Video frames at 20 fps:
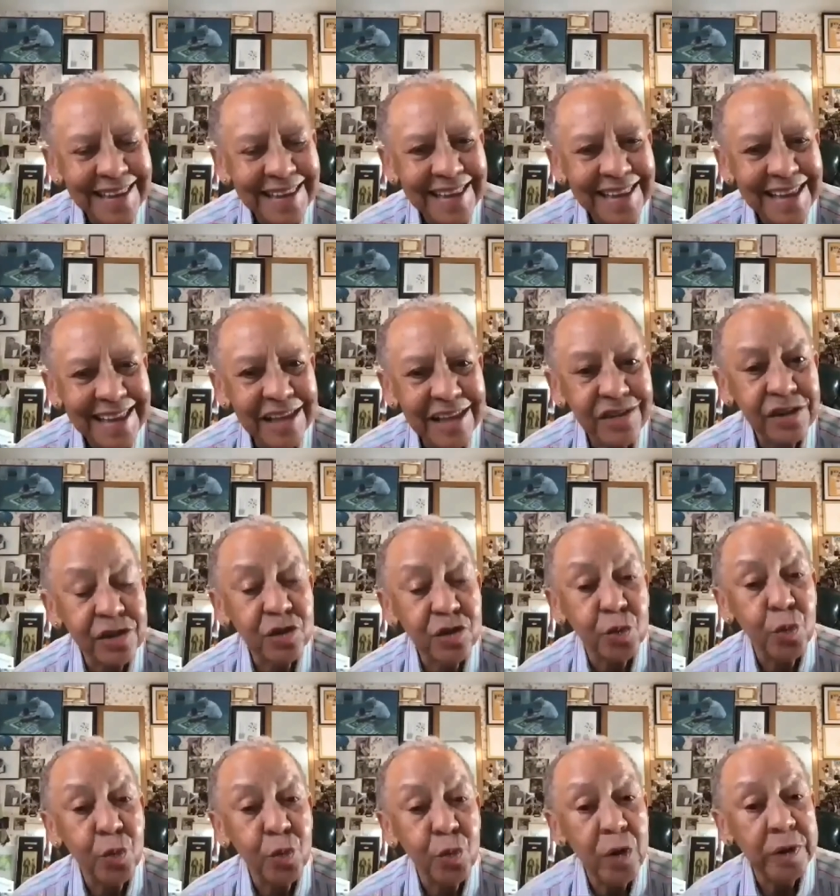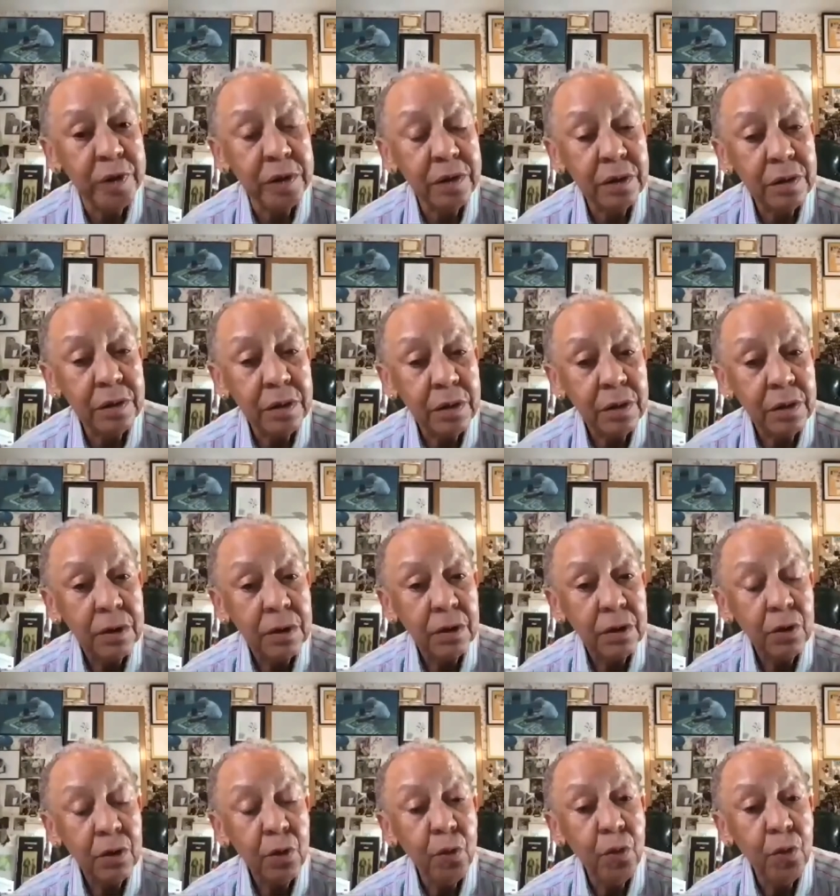is this woman
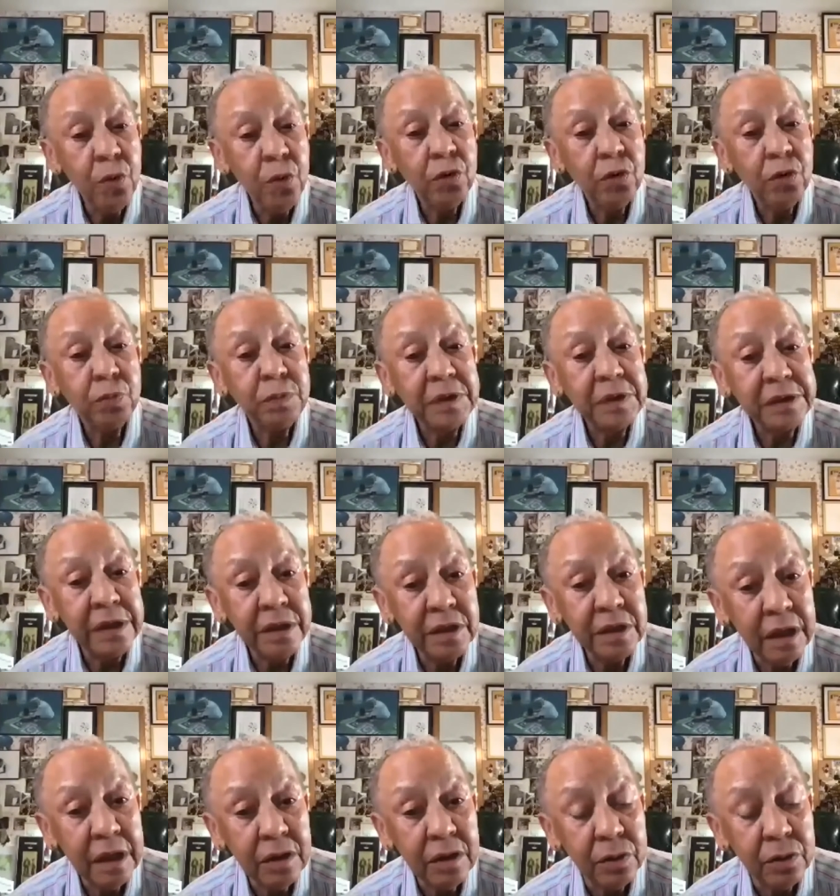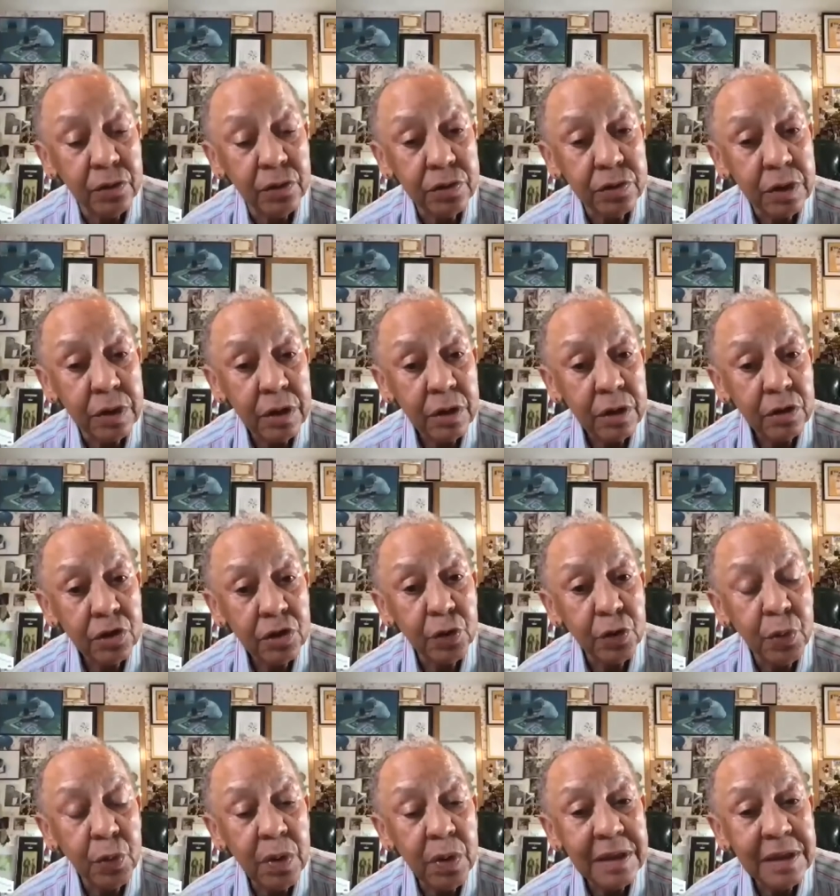who continues
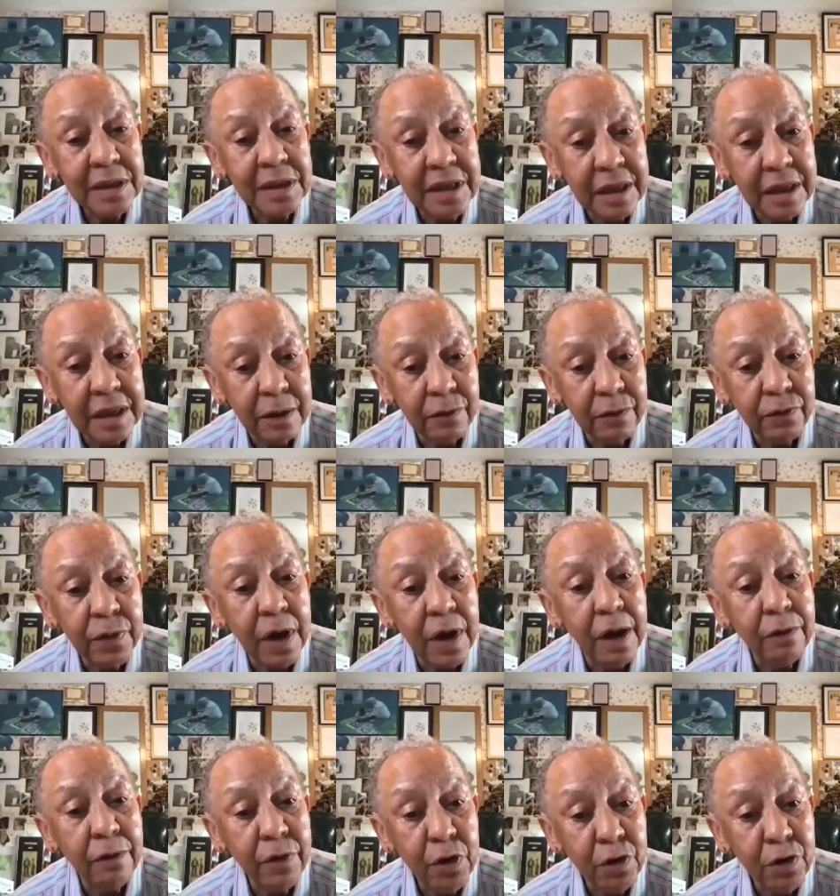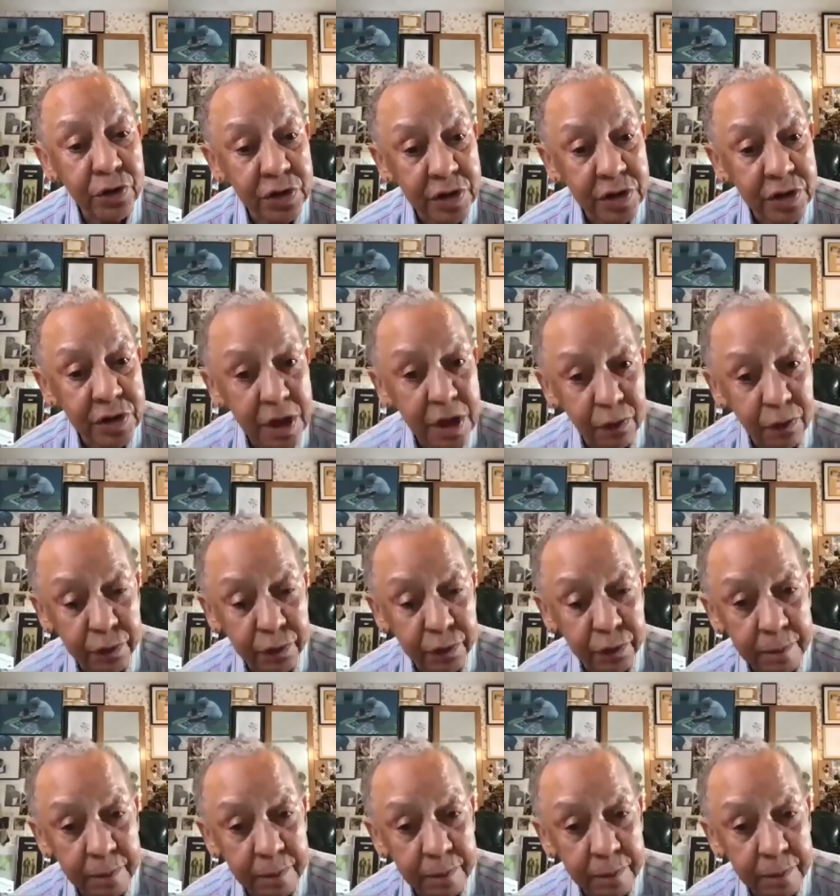to give of herself.